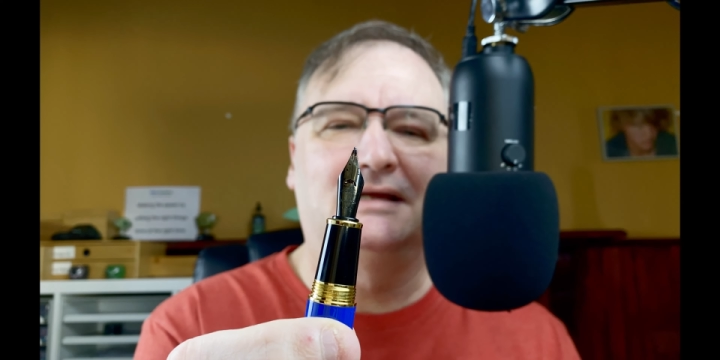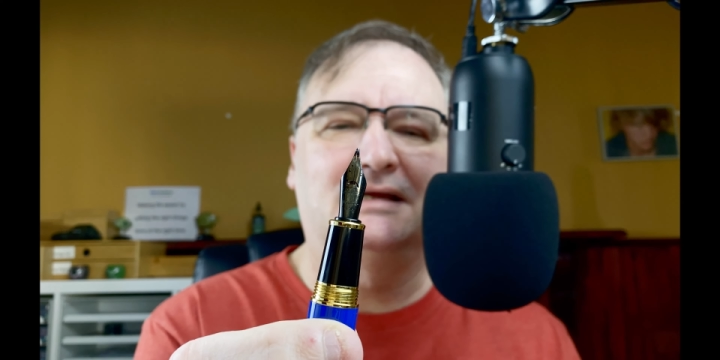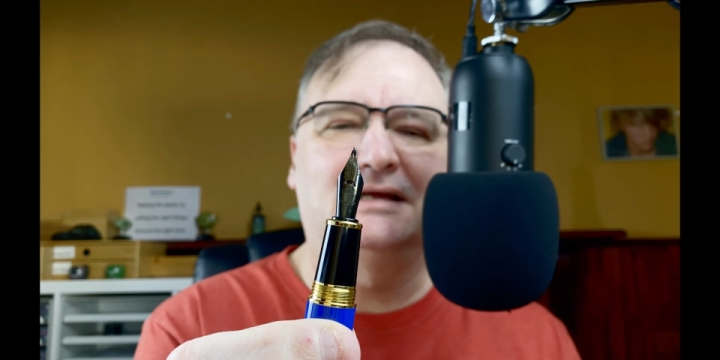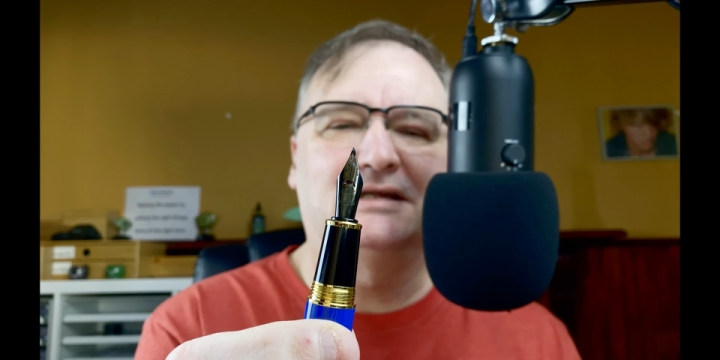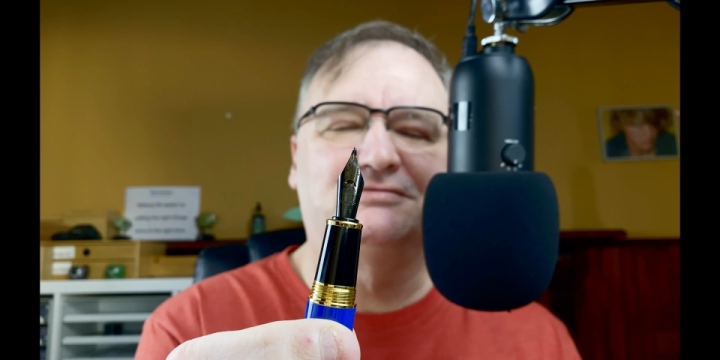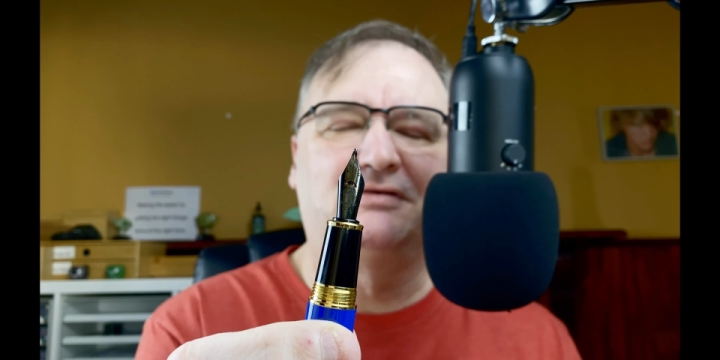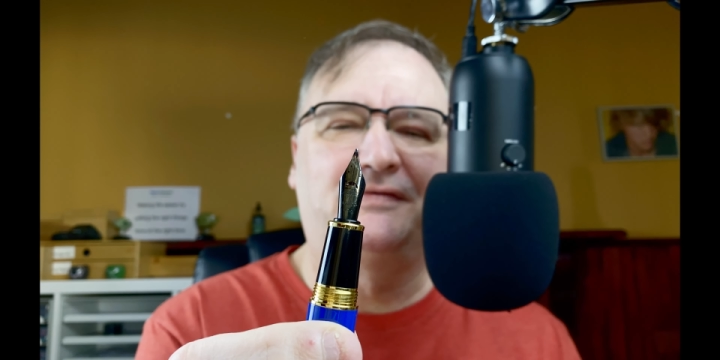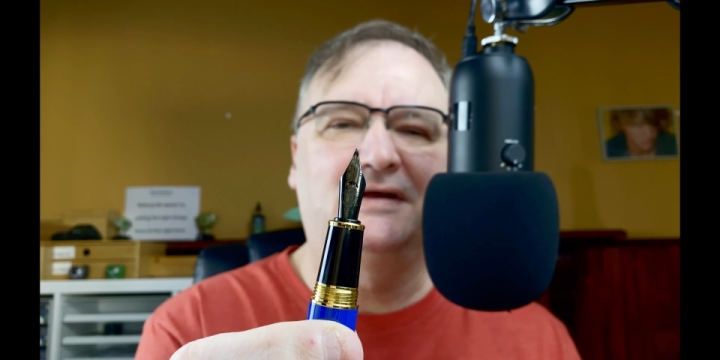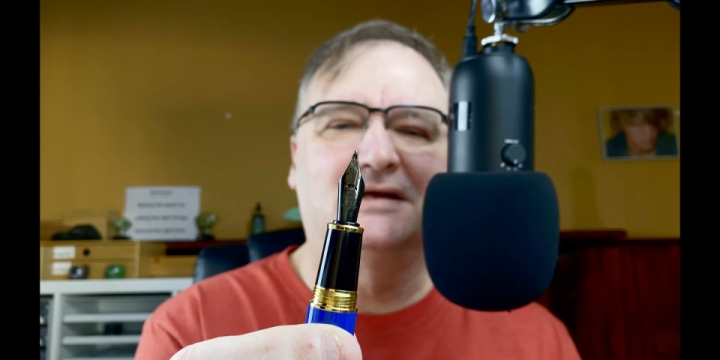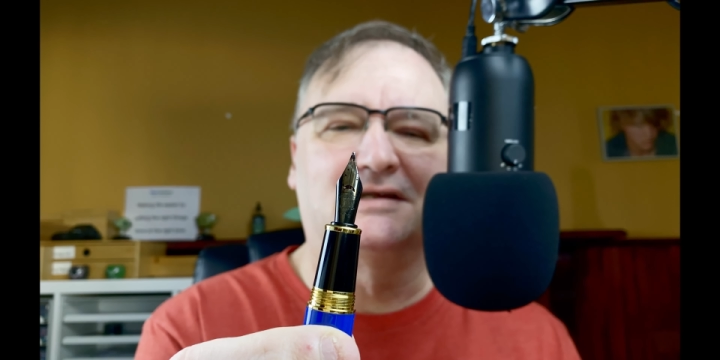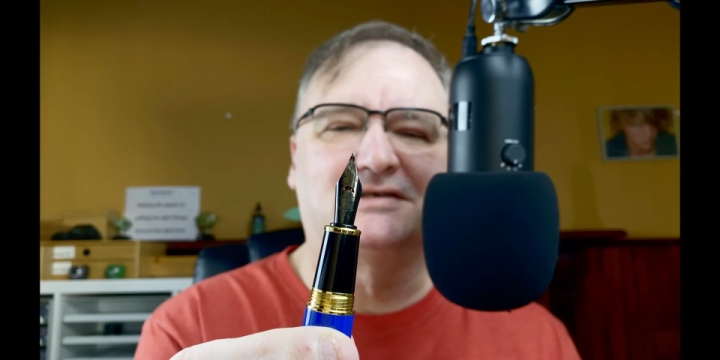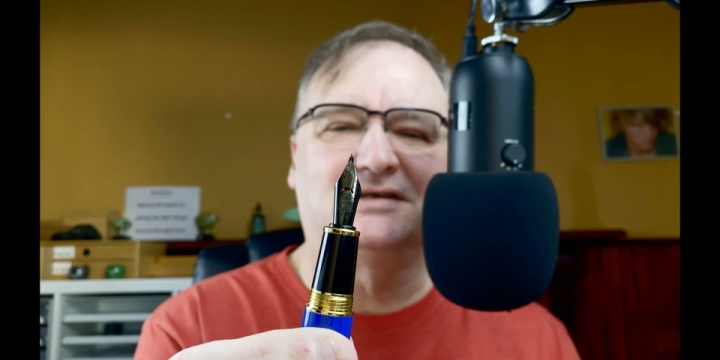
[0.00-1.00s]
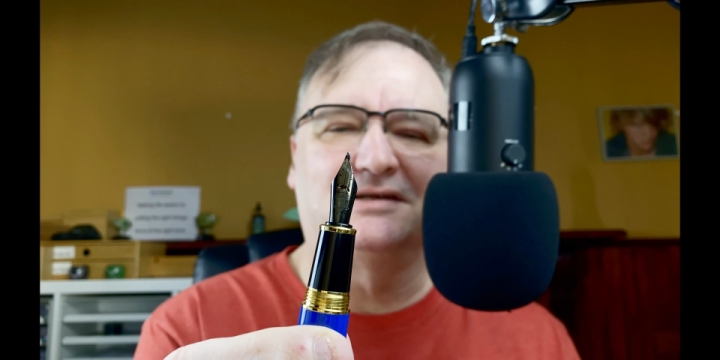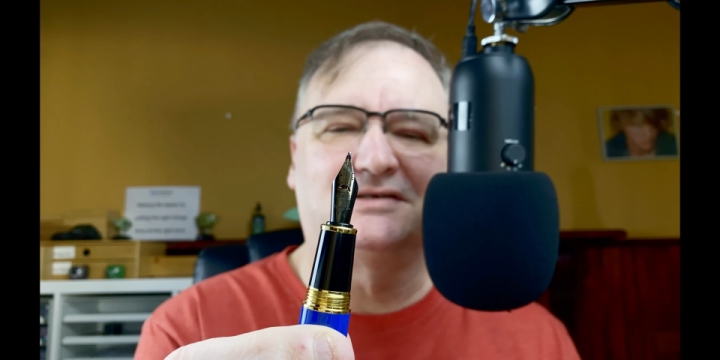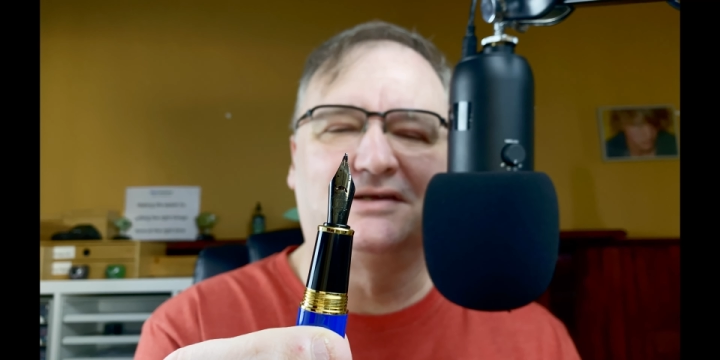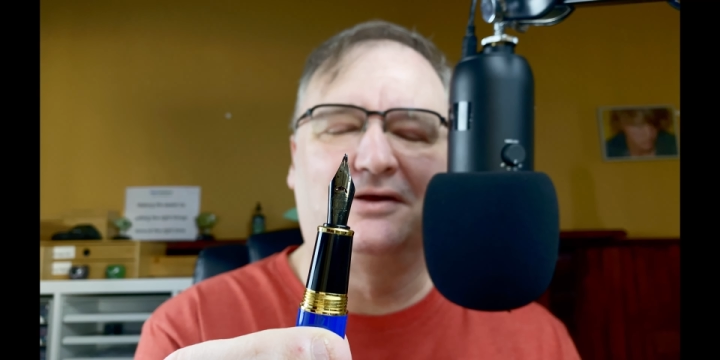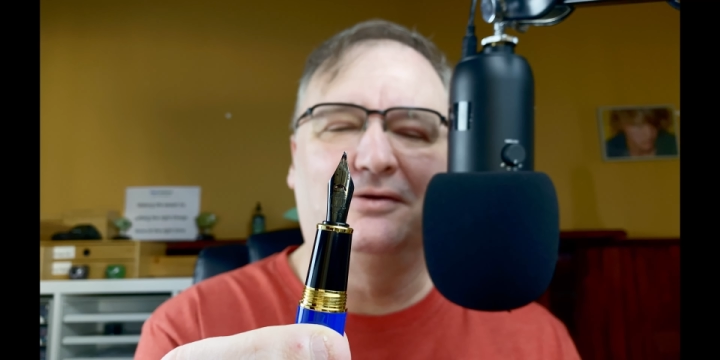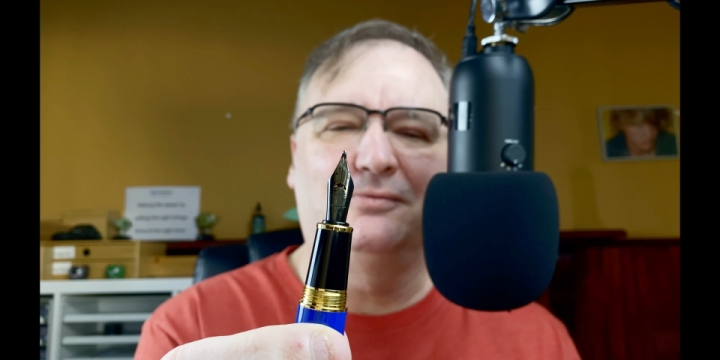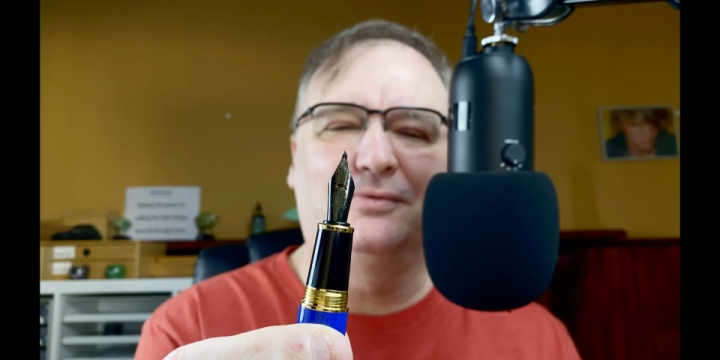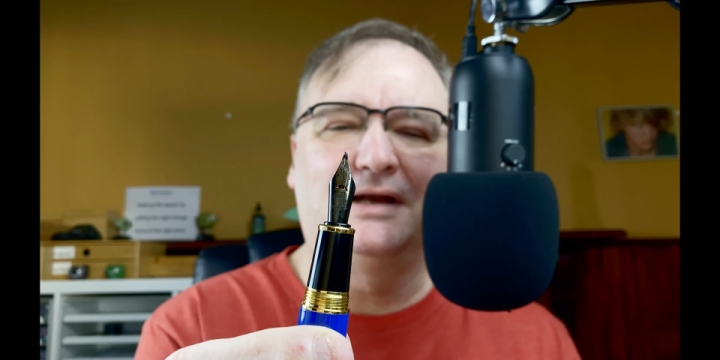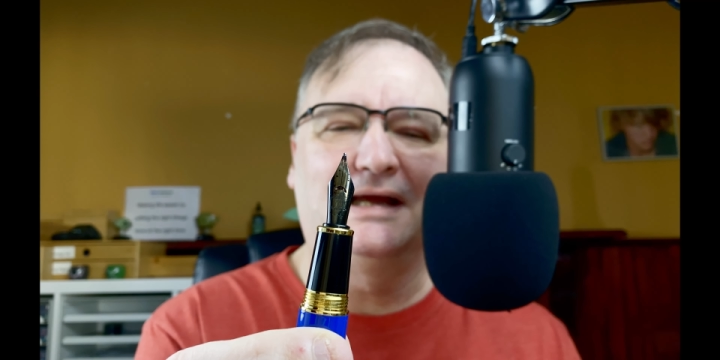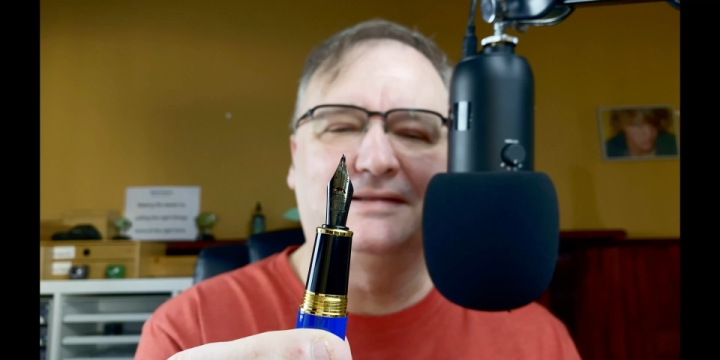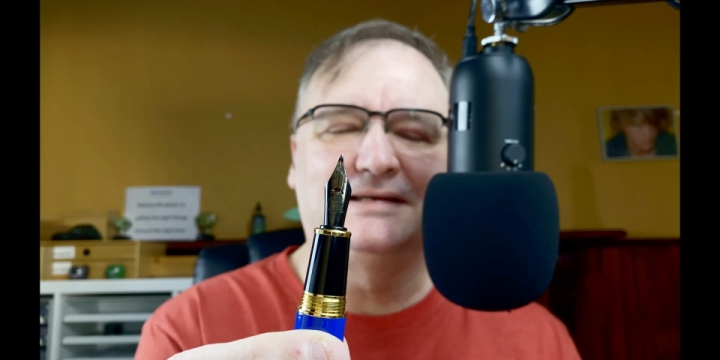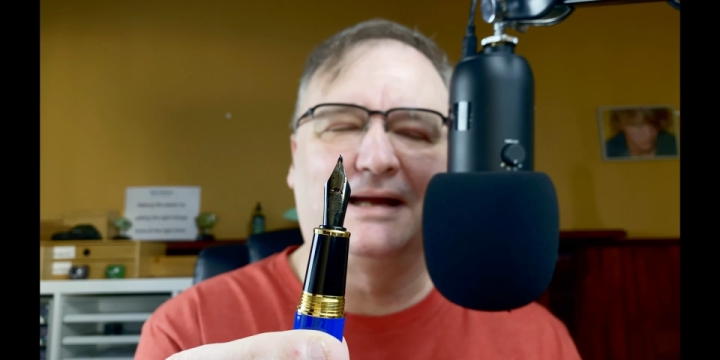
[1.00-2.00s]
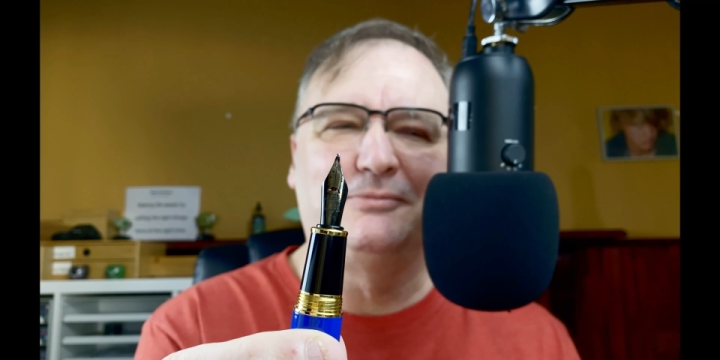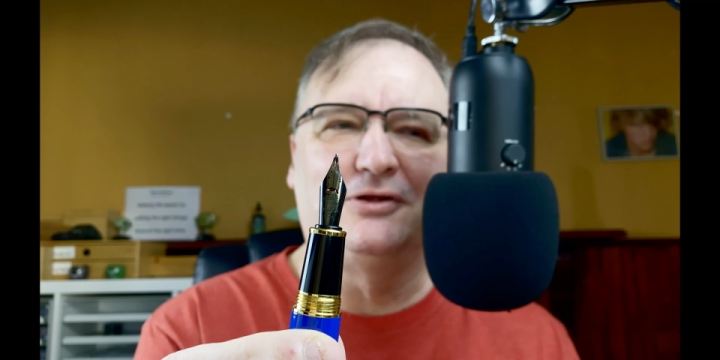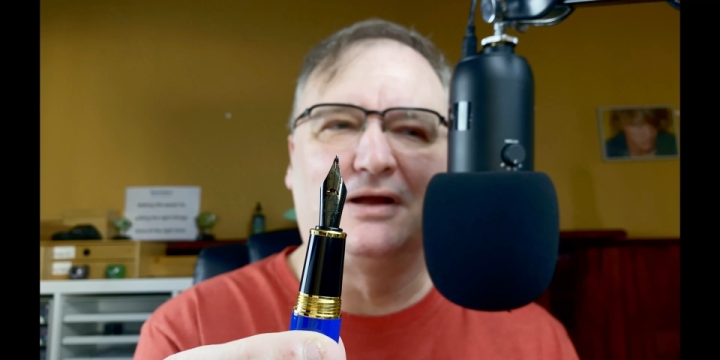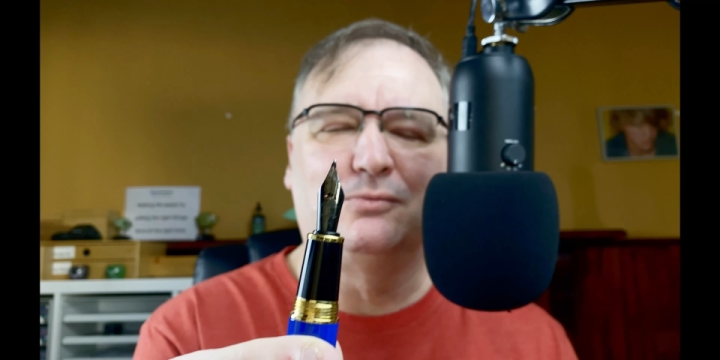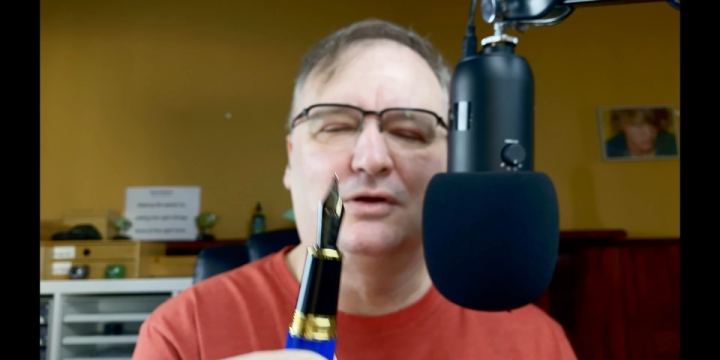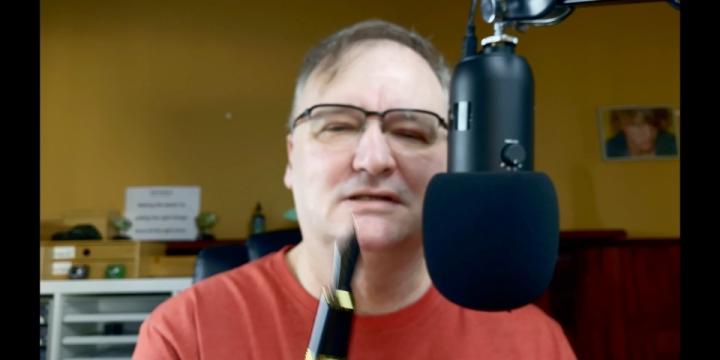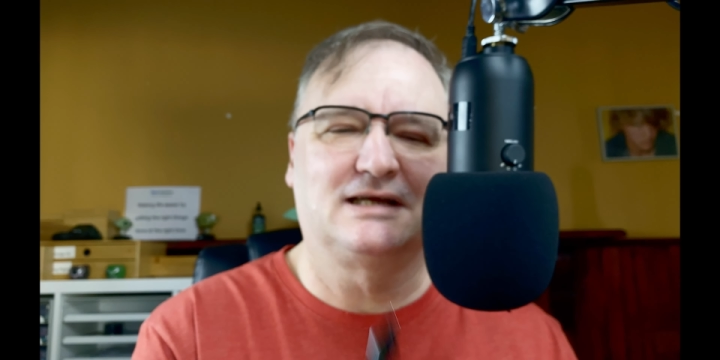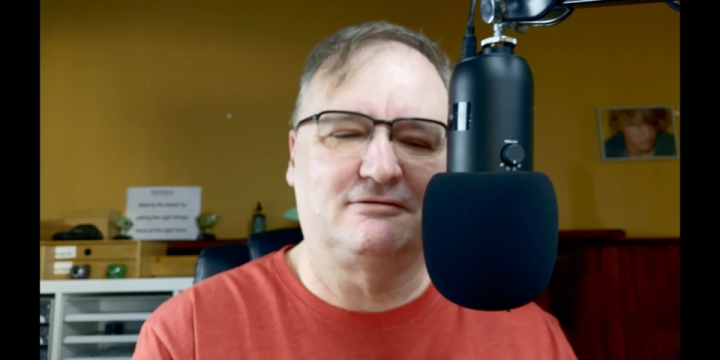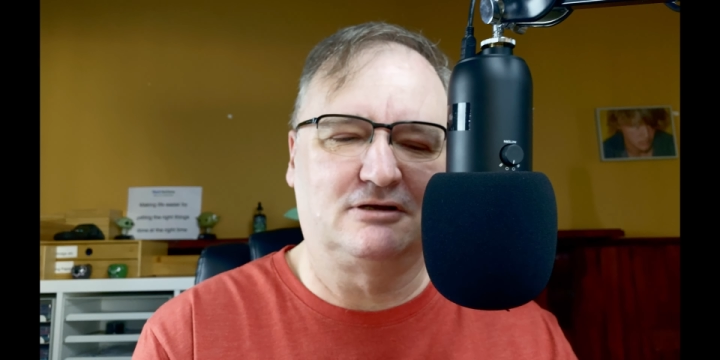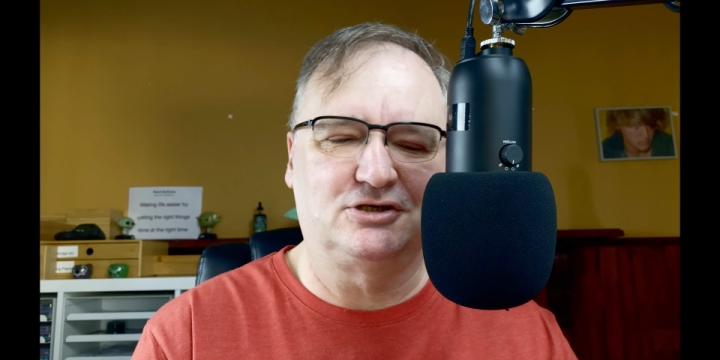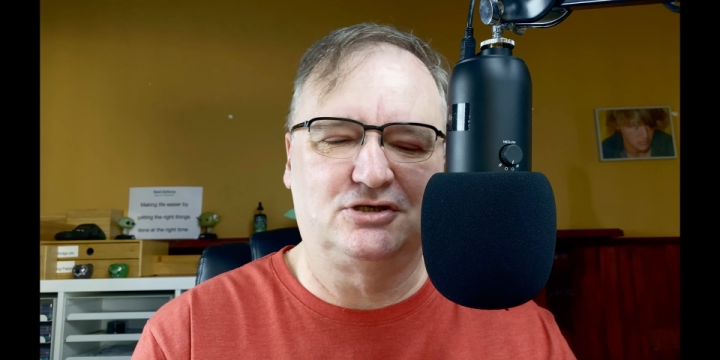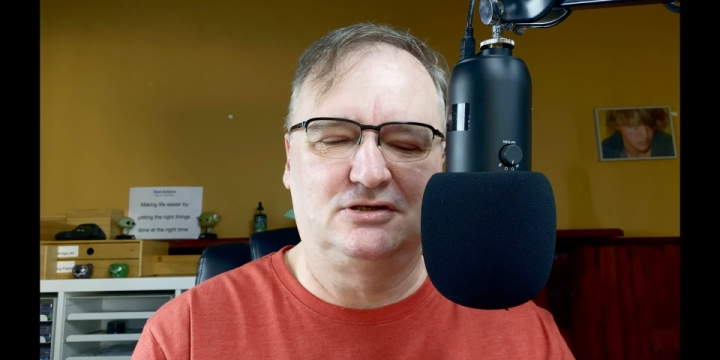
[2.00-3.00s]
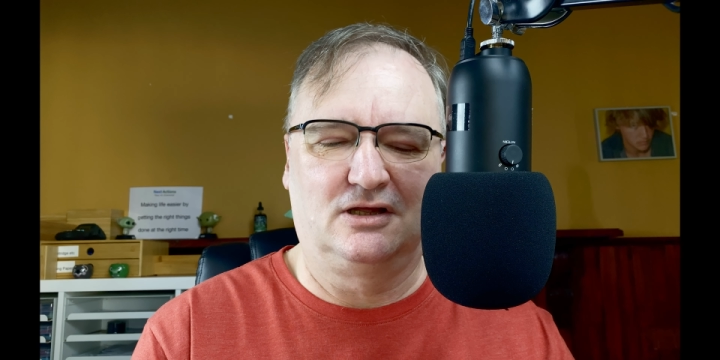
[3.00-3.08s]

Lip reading: It's reversed. So when I think I'm going one direction,